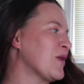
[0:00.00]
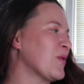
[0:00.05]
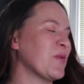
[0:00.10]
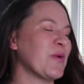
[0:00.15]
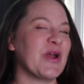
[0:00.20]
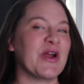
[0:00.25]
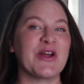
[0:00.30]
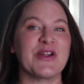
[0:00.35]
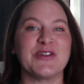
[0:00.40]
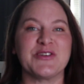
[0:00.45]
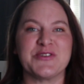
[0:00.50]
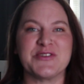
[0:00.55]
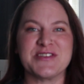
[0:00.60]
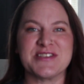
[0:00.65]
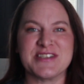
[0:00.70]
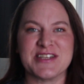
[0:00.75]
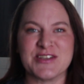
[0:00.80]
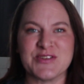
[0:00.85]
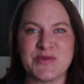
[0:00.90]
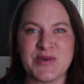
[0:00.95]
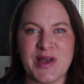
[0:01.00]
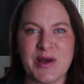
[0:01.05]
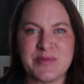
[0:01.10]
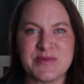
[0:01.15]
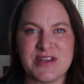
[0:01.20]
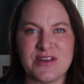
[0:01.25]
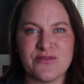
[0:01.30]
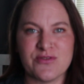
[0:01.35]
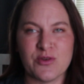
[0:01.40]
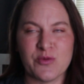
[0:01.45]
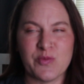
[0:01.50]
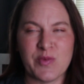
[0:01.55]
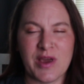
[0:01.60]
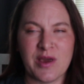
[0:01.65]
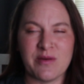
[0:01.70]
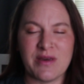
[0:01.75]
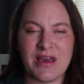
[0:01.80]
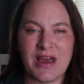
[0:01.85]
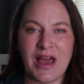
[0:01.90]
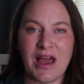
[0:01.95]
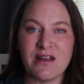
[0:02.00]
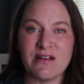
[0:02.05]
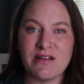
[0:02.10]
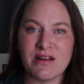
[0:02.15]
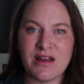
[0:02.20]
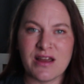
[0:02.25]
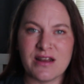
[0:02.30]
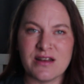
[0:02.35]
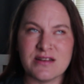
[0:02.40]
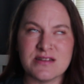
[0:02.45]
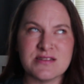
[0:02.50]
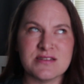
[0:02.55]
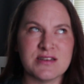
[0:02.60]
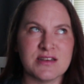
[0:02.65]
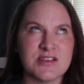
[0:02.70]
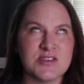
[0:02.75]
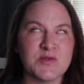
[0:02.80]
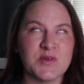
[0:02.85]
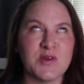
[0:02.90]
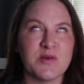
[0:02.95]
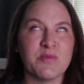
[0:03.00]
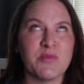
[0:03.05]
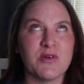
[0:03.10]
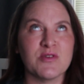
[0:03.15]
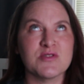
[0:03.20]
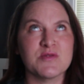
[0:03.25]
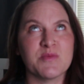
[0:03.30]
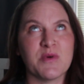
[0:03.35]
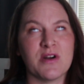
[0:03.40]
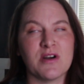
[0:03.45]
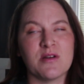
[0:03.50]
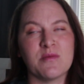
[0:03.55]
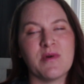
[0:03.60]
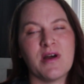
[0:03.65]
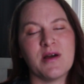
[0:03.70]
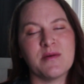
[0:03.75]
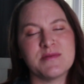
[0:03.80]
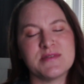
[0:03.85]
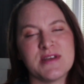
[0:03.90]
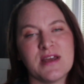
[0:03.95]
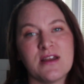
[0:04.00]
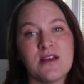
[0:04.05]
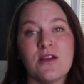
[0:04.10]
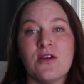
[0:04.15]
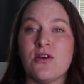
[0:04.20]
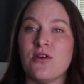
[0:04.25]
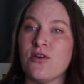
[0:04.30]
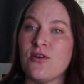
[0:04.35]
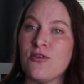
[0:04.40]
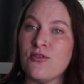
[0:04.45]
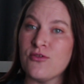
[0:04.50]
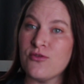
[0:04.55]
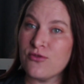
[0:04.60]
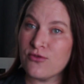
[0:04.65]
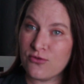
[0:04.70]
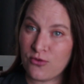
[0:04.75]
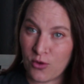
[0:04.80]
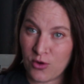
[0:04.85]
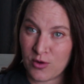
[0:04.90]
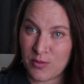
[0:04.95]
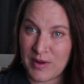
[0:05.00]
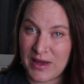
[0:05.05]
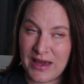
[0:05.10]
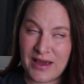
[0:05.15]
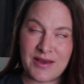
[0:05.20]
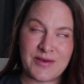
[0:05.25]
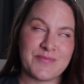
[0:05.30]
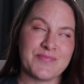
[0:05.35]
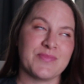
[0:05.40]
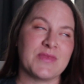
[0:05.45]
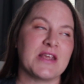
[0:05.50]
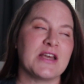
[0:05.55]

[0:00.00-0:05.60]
we are going to do a 6-week update for baby Henry and a 6-week postpartum update for me.